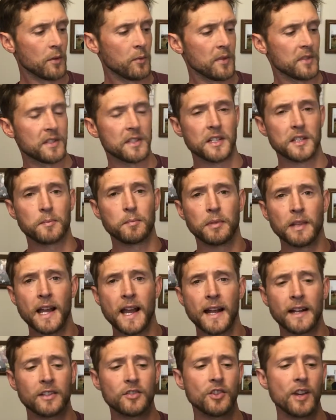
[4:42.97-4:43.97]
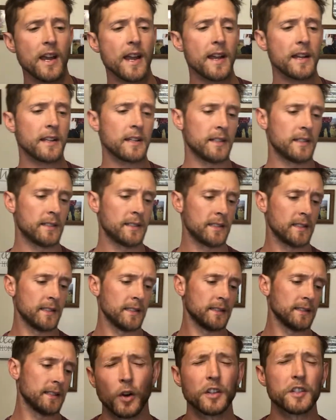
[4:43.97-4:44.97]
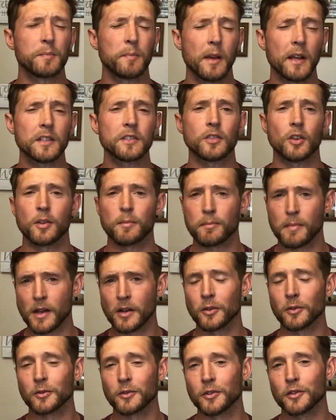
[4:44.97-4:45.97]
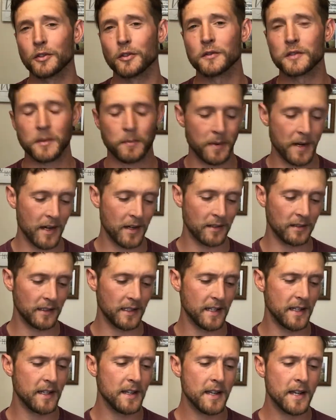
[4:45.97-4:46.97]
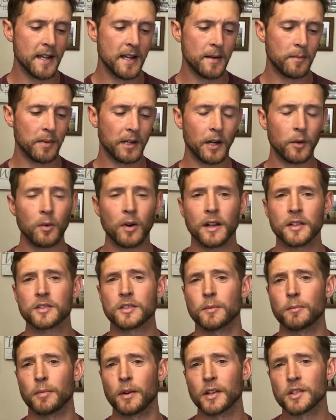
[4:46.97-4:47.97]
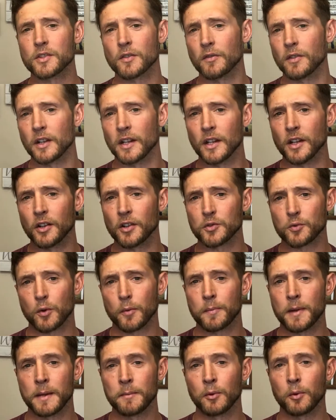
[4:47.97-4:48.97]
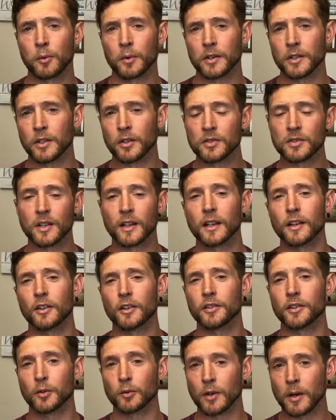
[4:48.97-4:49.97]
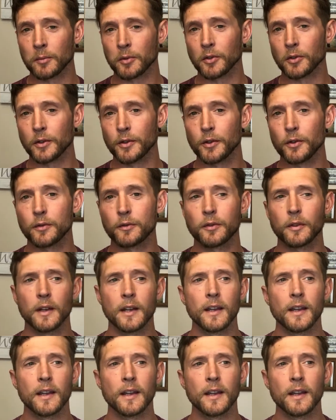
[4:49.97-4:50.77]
was this blackjack. It works best on metal roofs apparently, but I watched a bunch of videos where people were using it on the rubber roof,